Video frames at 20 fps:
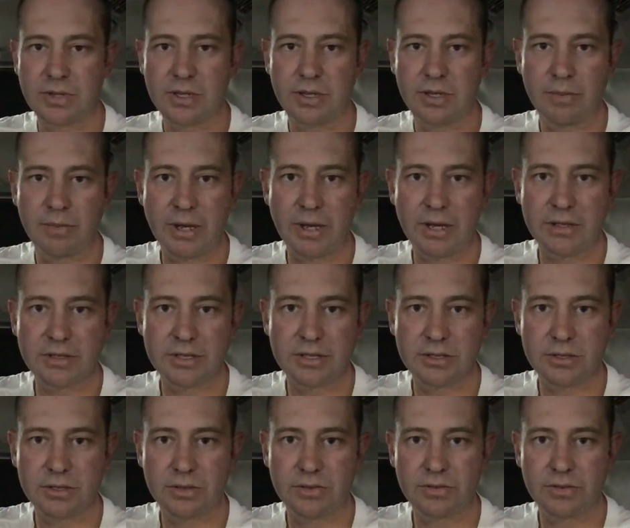about to
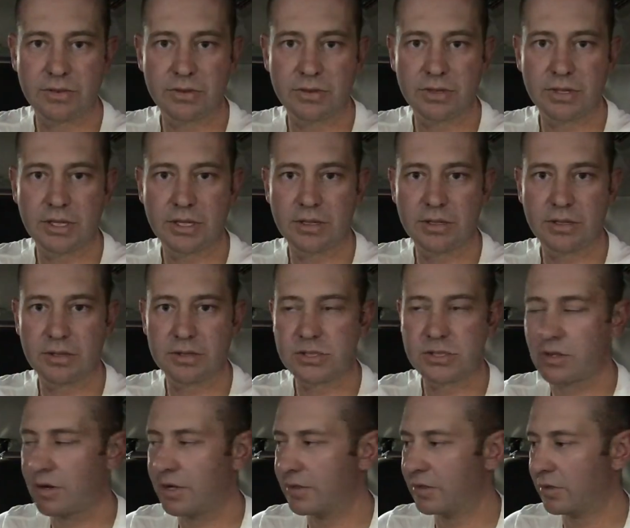sort of
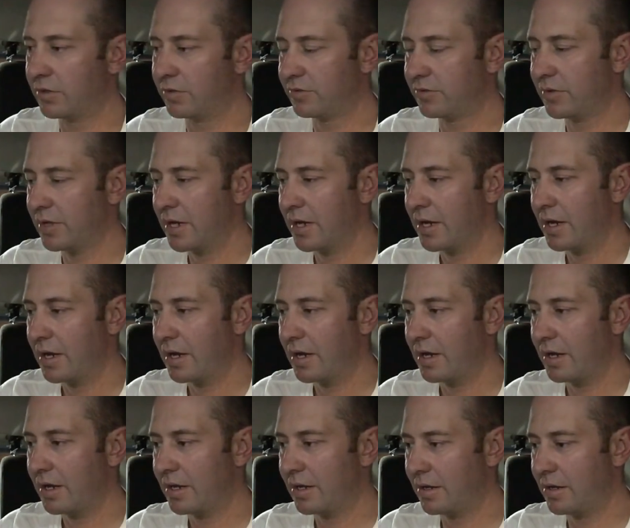sign off,
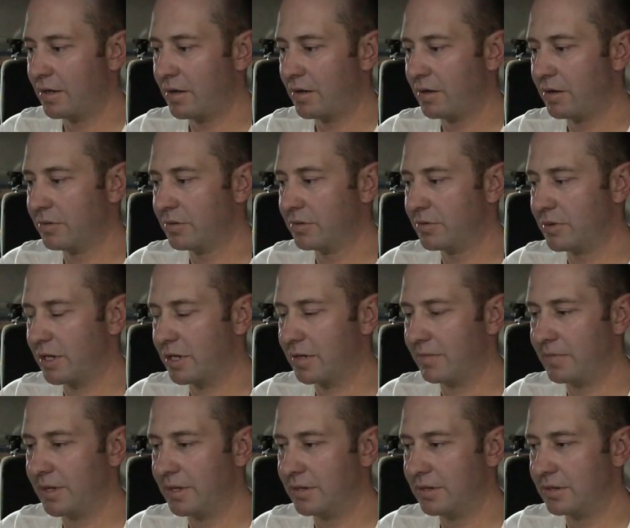I would
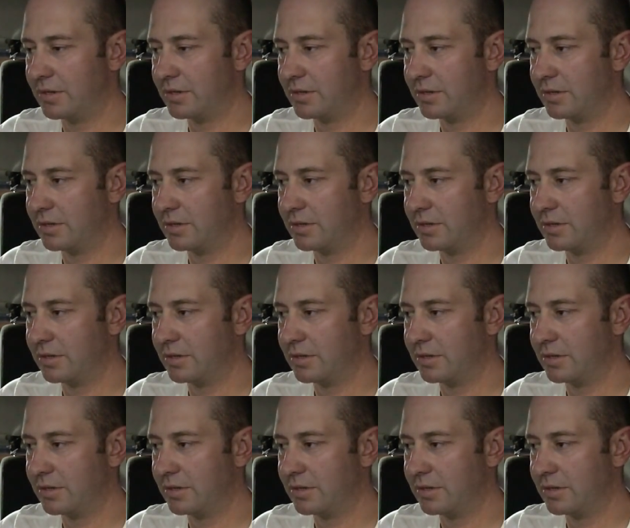recommend,